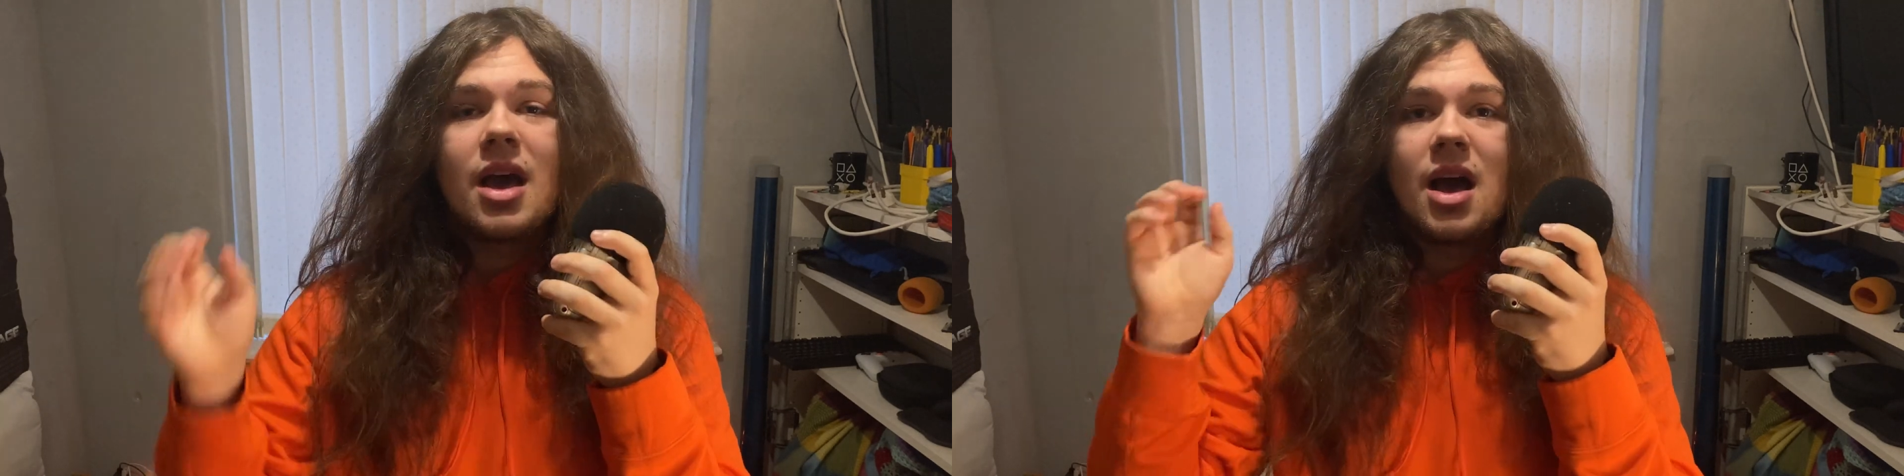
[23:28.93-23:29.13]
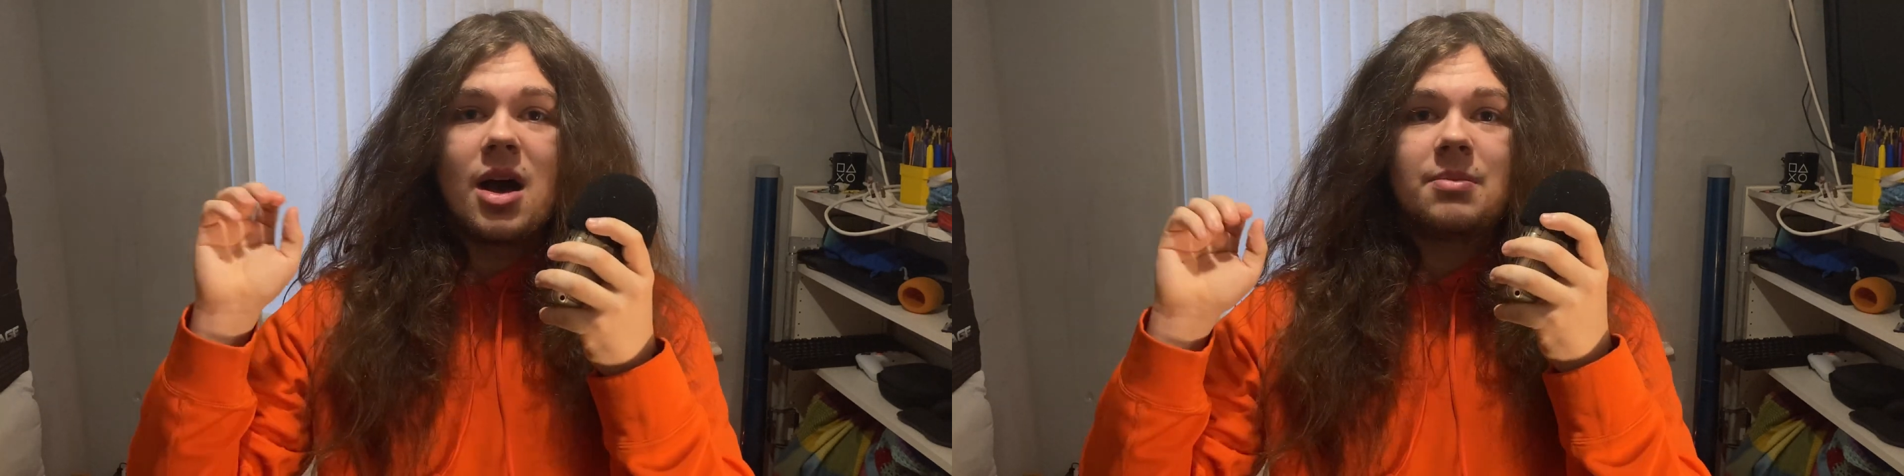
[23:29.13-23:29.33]

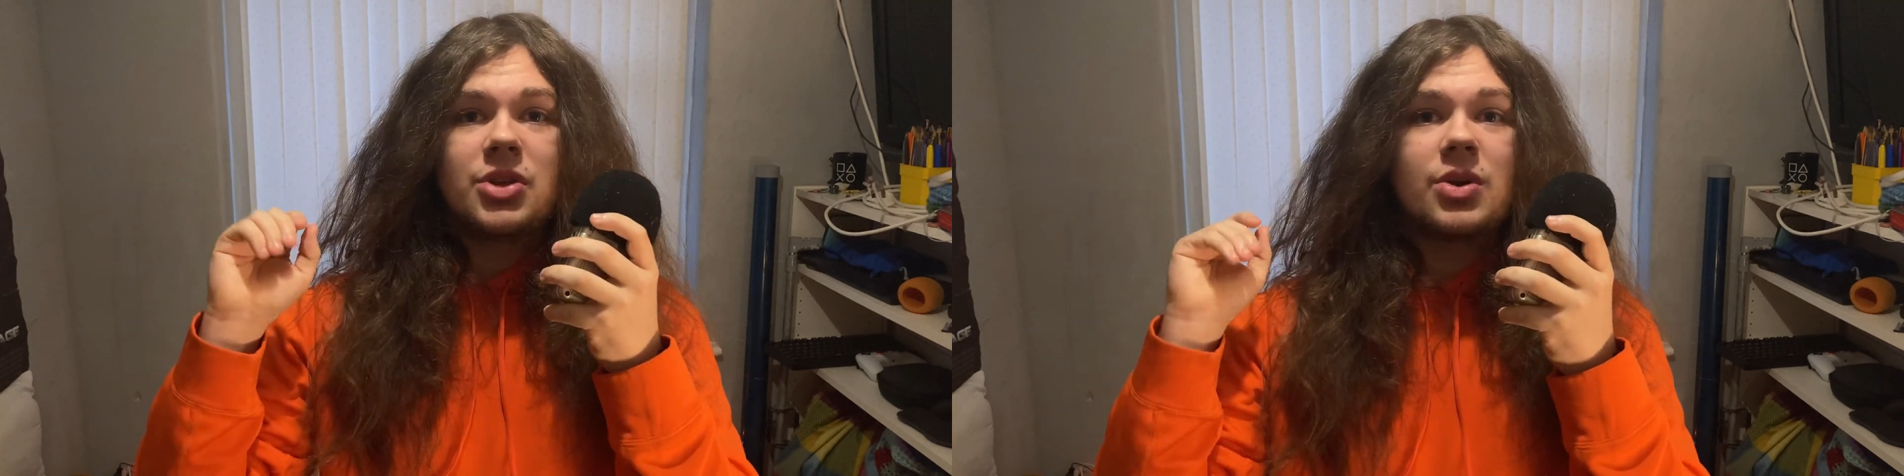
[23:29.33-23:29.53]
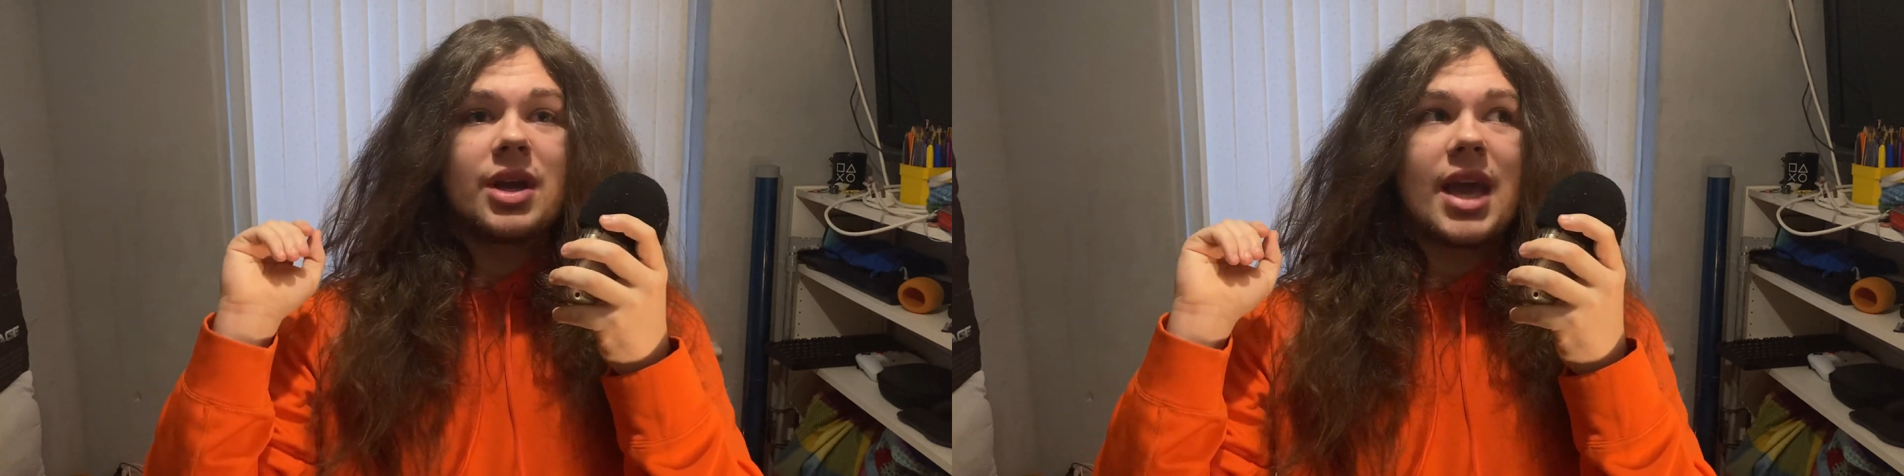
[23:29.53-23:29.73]

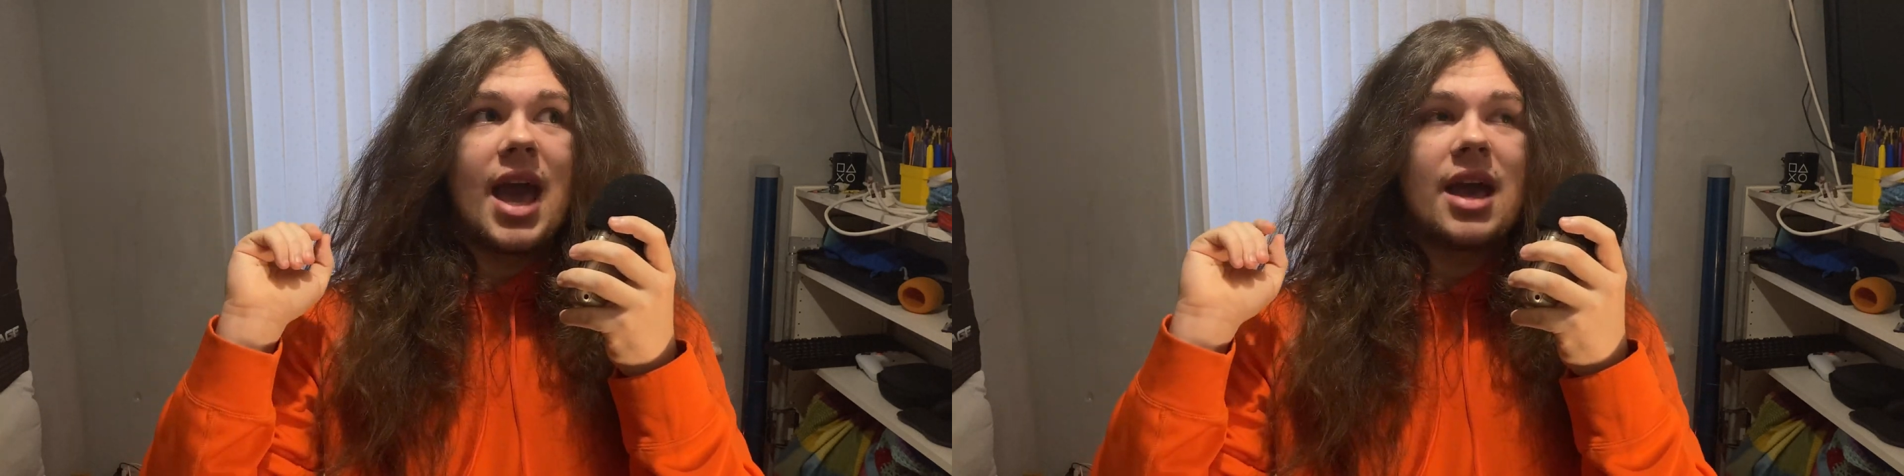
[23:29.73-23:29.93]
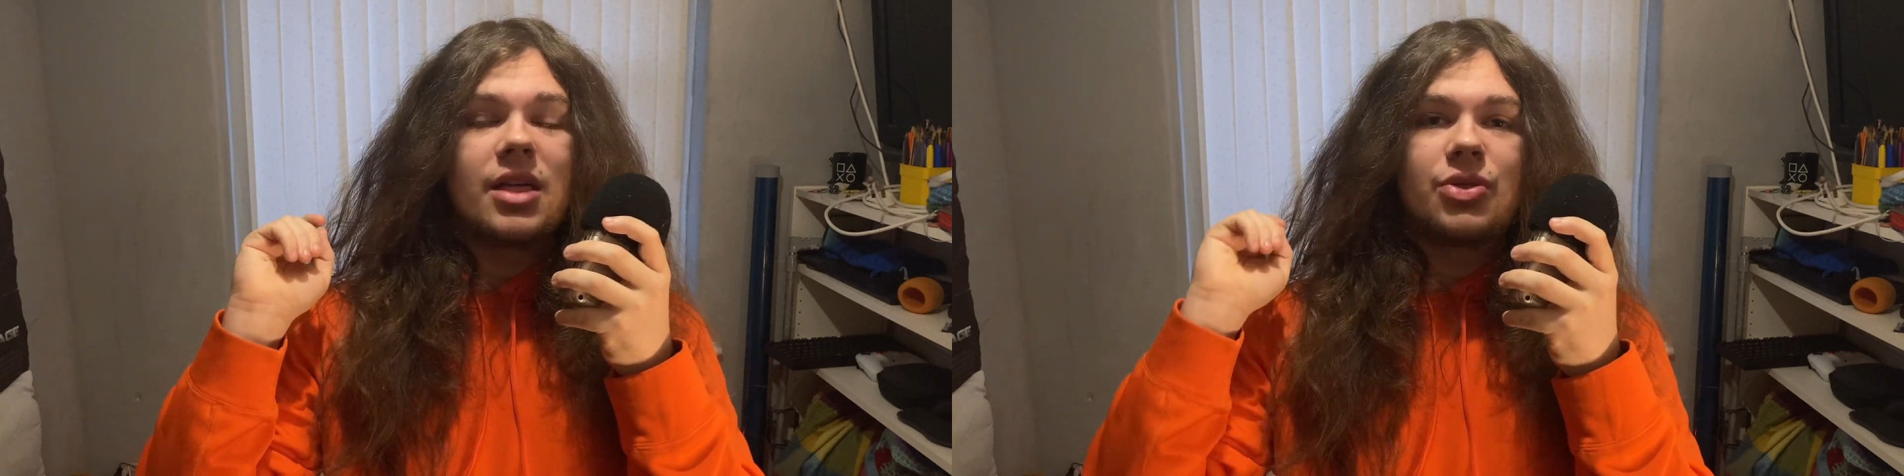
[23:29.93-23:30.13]
You can
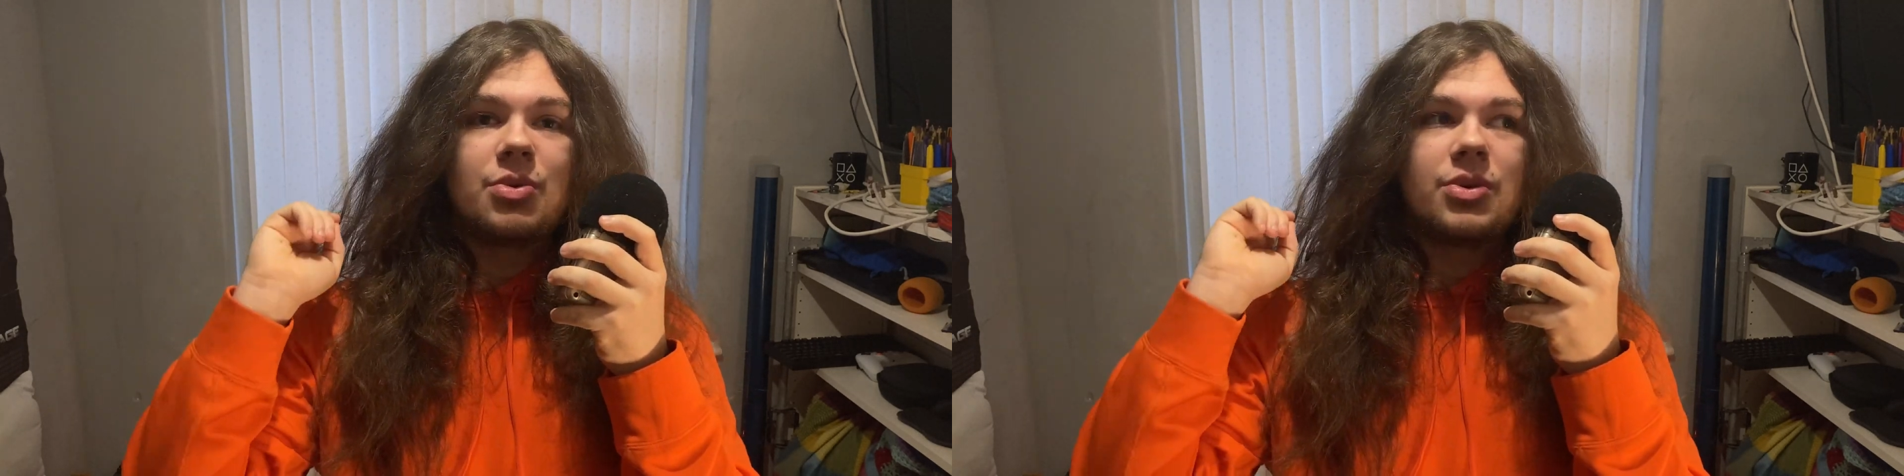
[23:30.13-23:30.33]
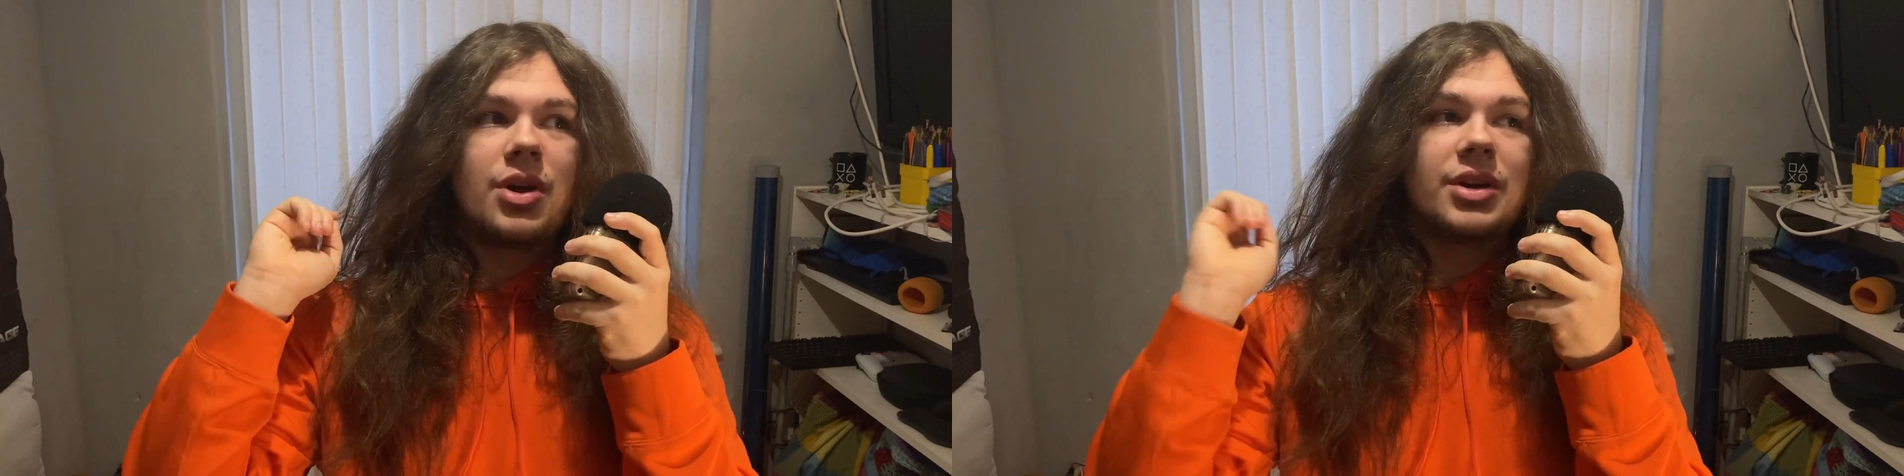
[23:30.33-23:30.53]
get it
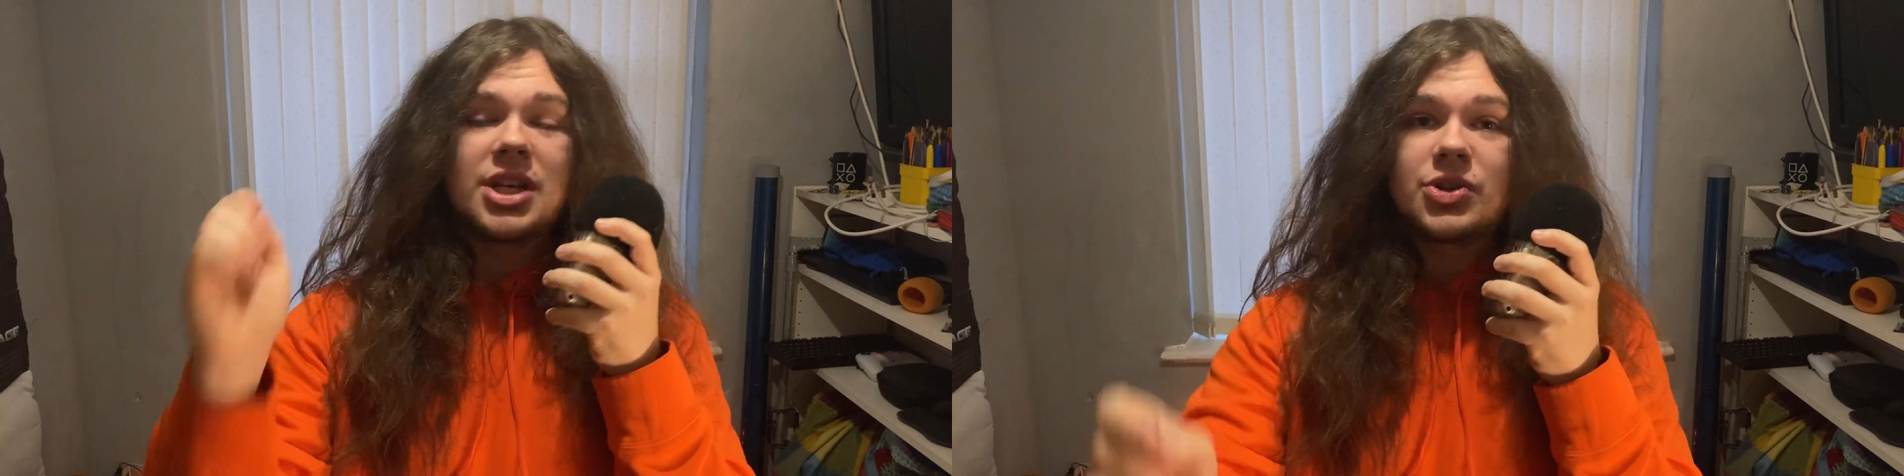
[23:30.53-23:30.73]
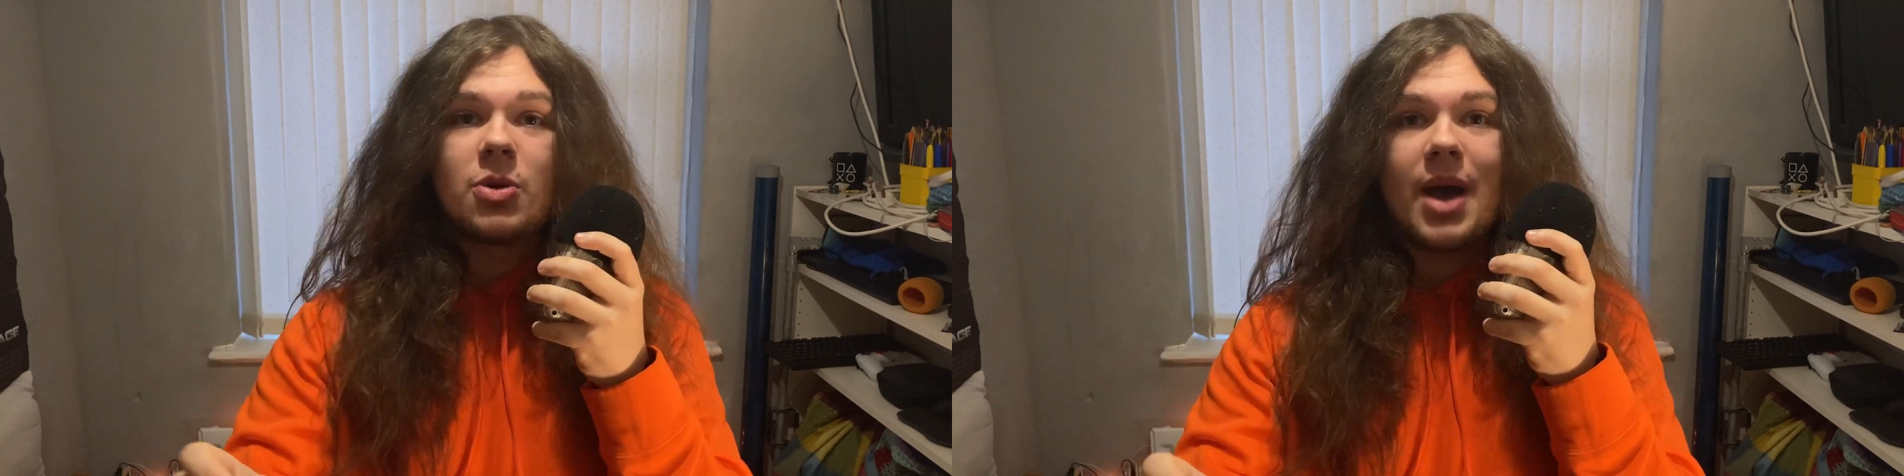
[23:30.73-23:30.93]
through your distro